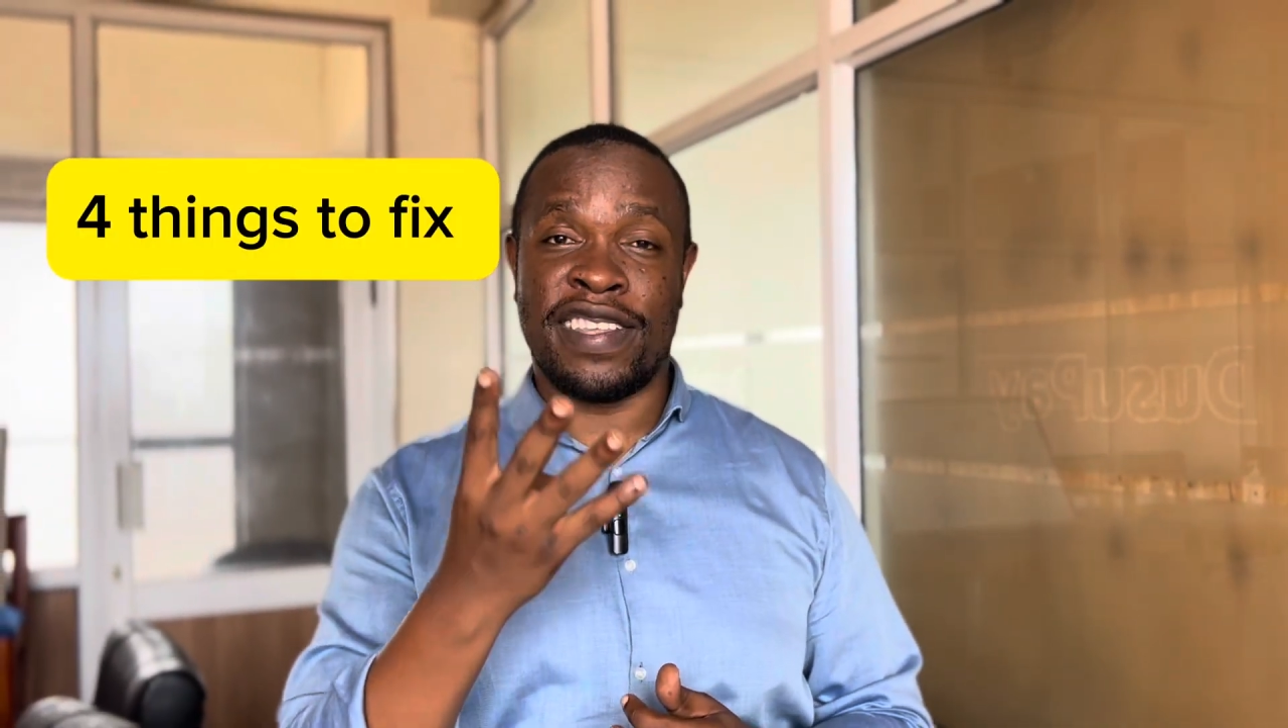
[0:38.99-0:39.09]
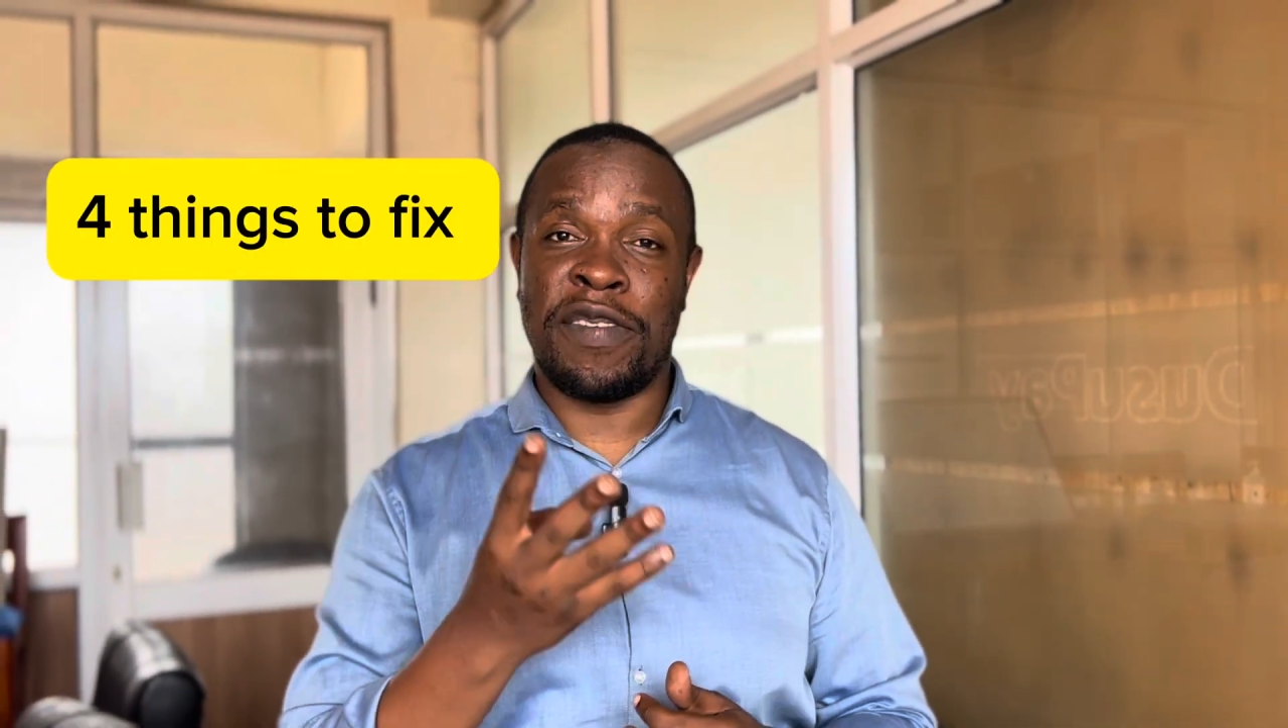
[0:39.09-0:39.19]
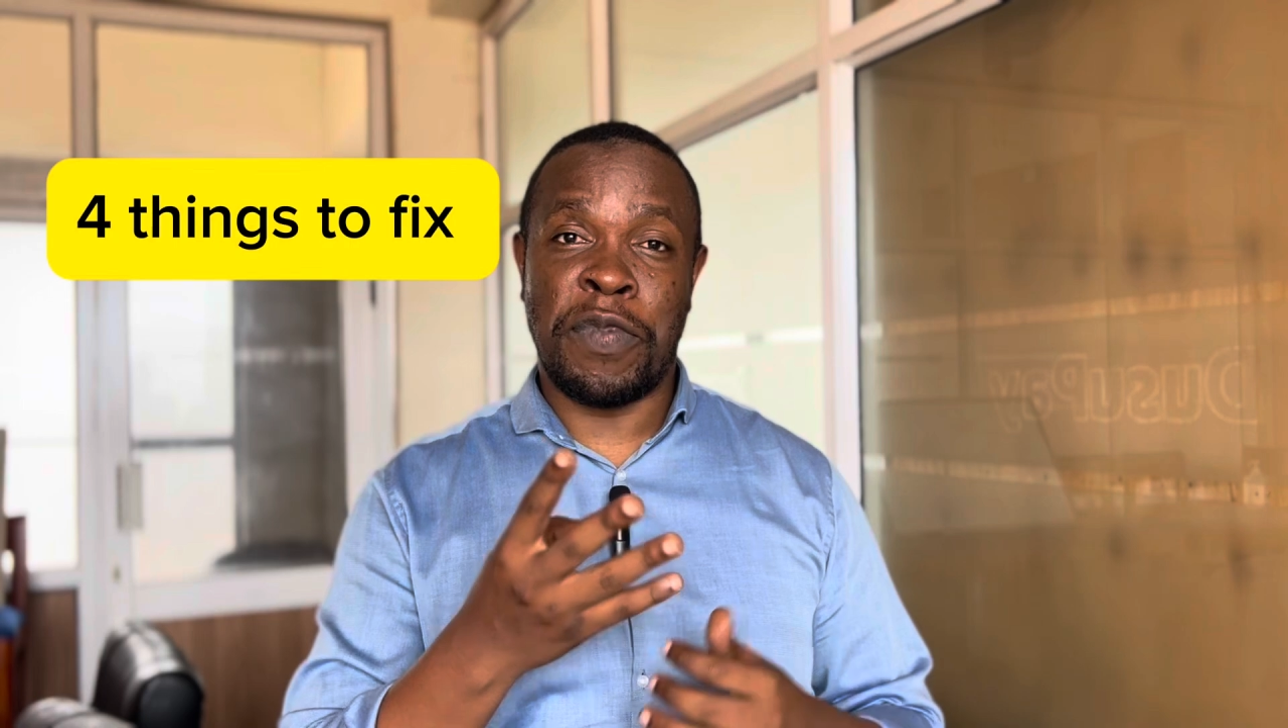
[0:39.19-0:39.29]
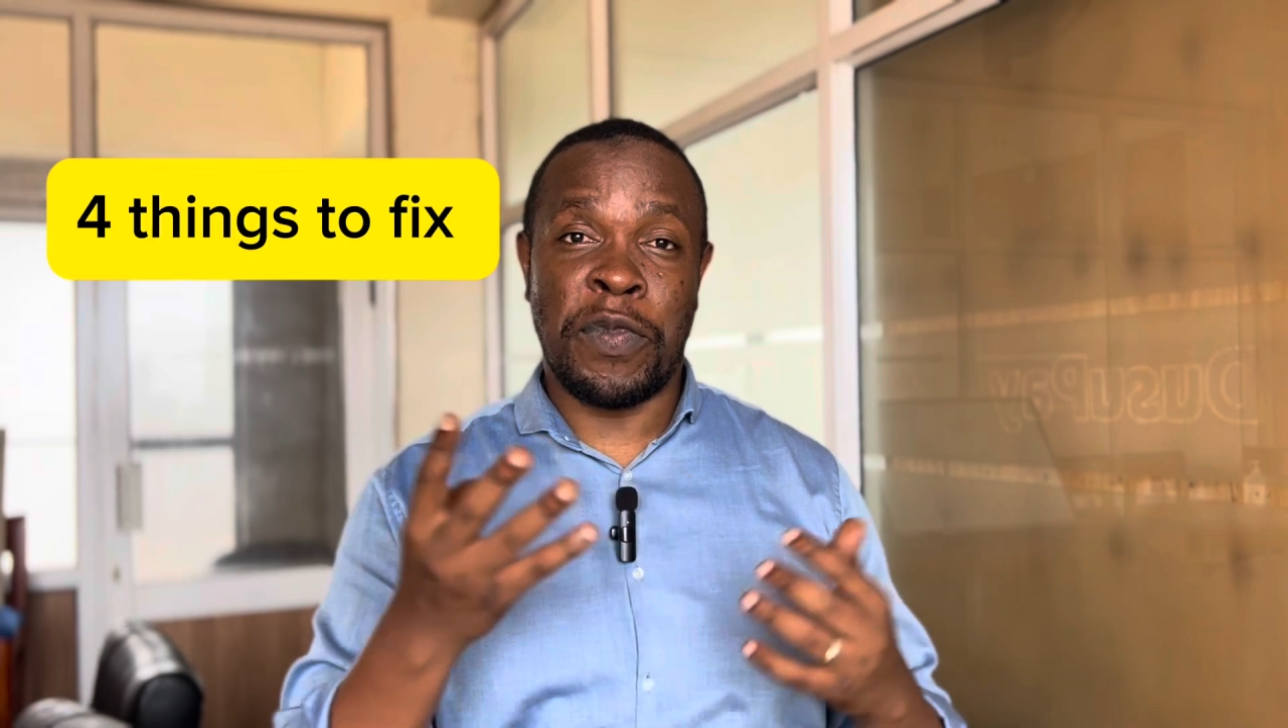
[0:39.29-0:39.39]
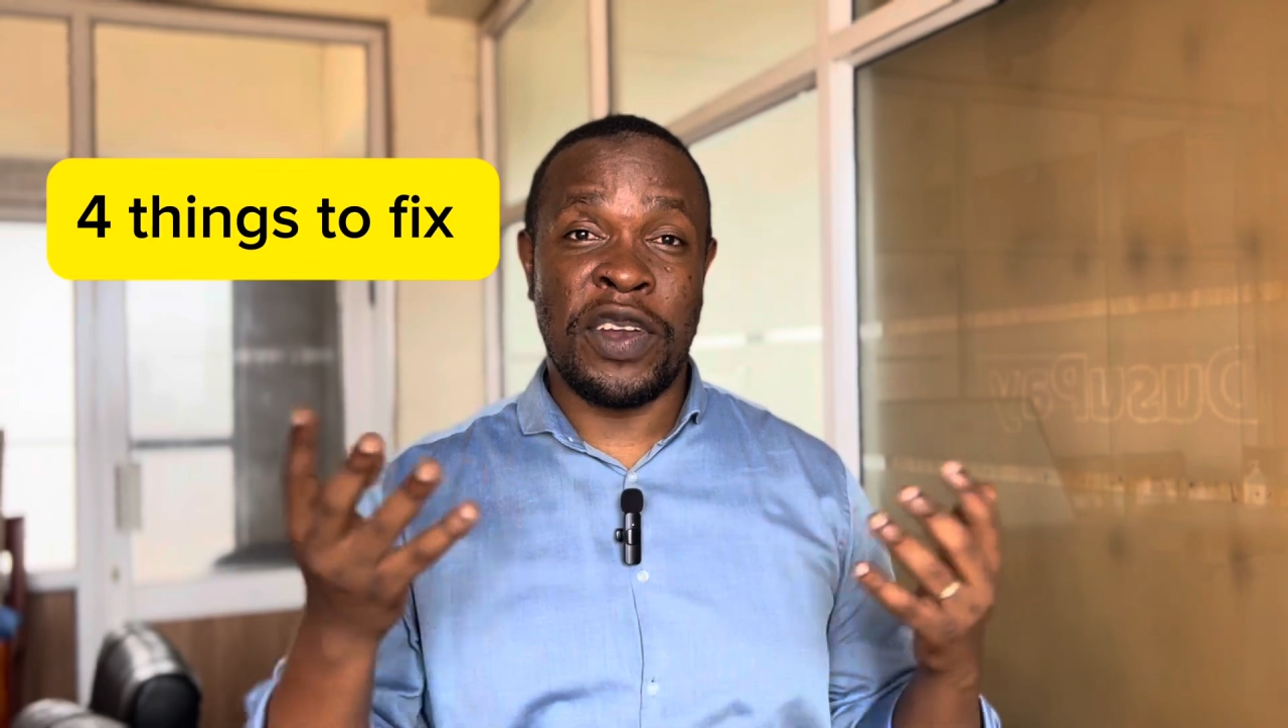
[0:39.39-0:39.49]

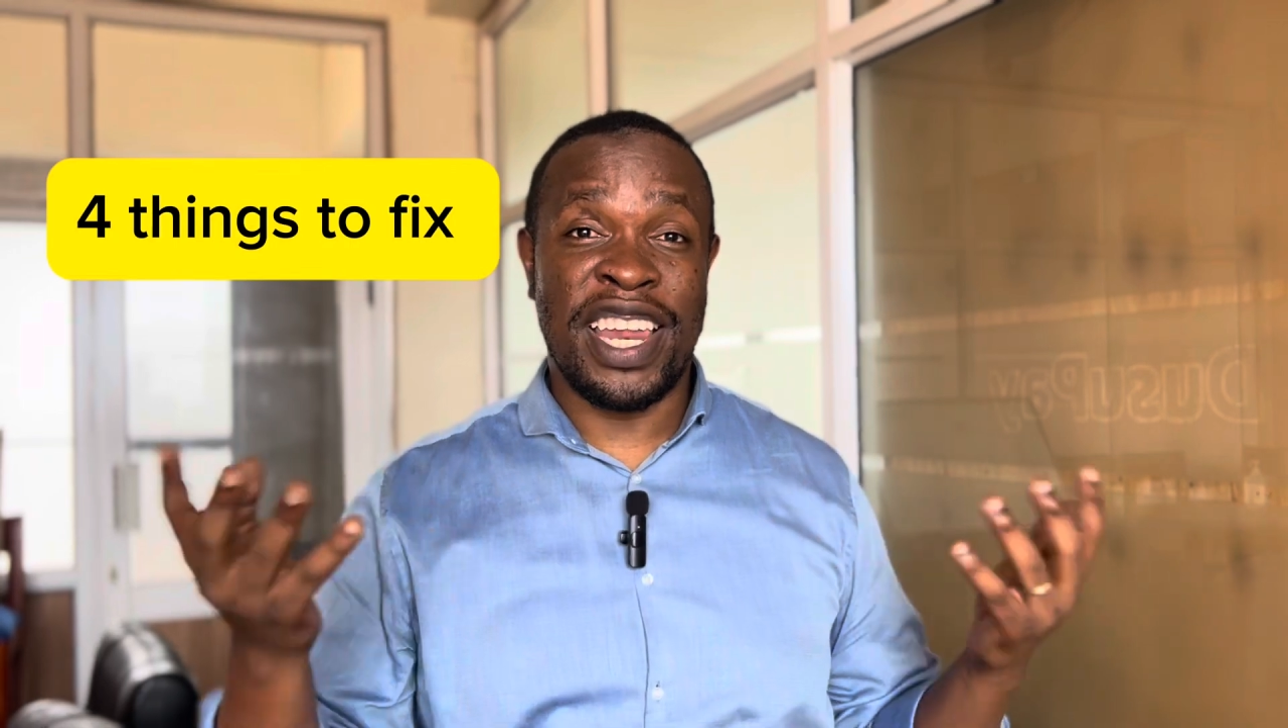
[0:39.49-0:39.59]
that people